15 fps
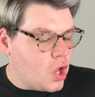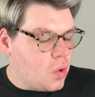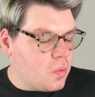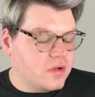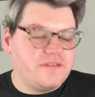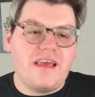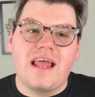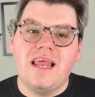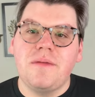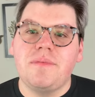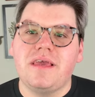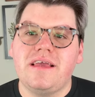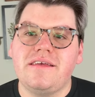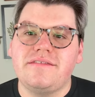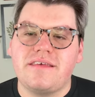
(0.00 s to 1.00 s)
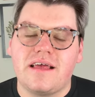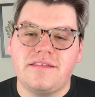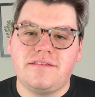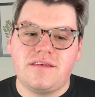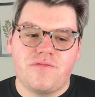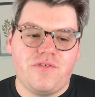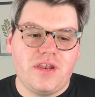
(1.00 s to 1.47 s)
where Teddy B's
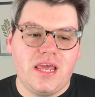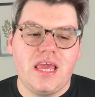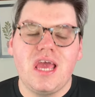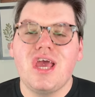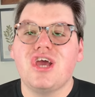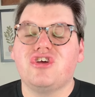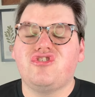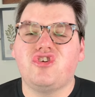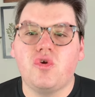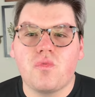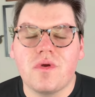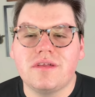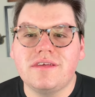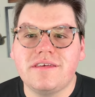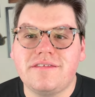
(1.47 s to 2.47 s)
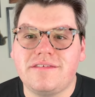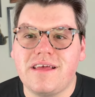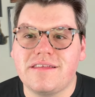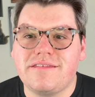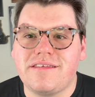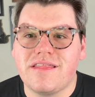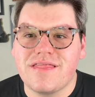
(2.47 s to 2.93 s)
and Tiffany, she really
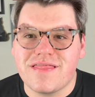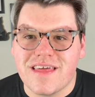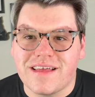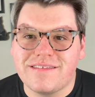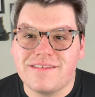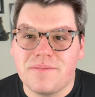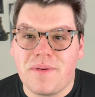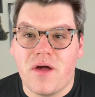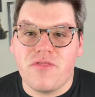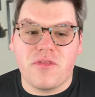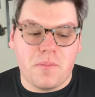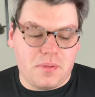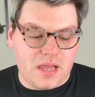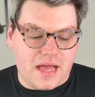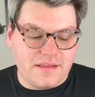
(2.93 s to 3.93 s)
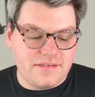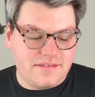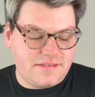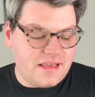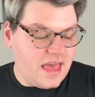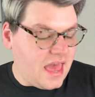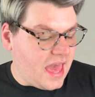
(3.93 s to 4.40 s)
sits and thinks about the
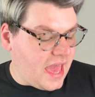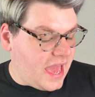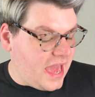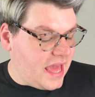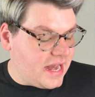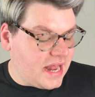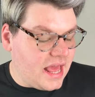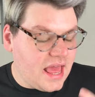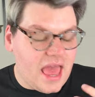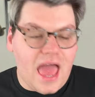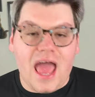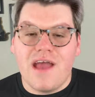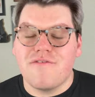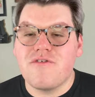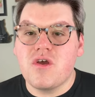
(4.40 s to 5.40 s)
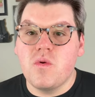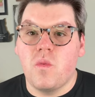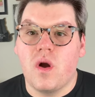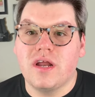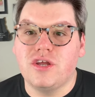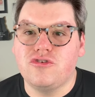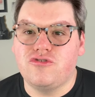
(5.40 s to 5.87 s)
blends and every
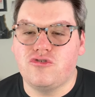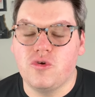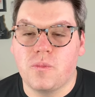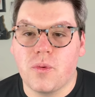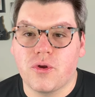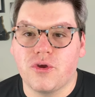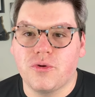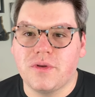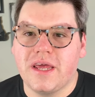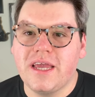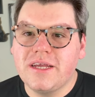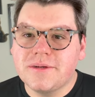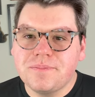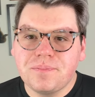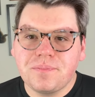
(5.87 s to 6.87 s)
one is super unique.